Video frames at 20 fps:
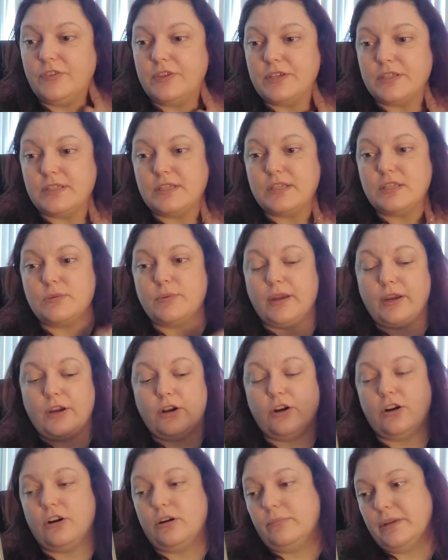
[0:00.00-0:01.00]
This is why
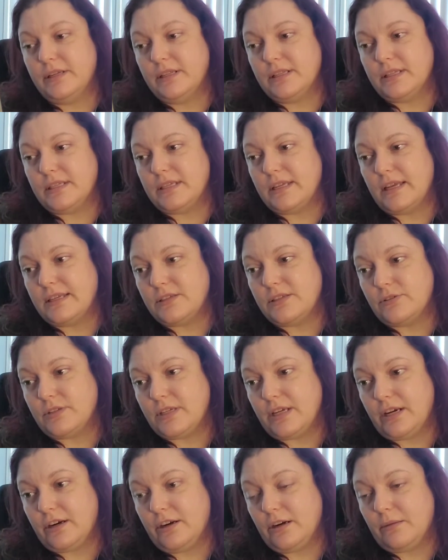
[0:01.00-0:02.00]
hermits,
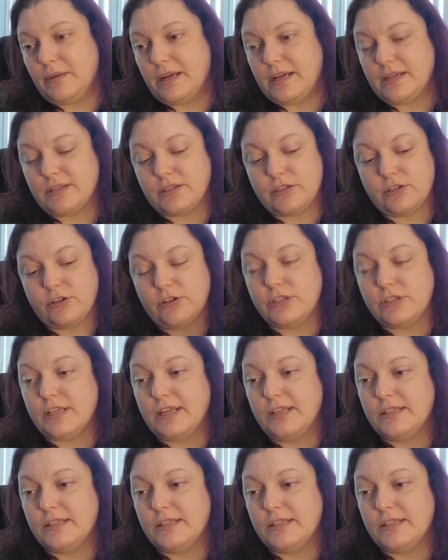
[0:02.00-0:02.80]
esoteric masters,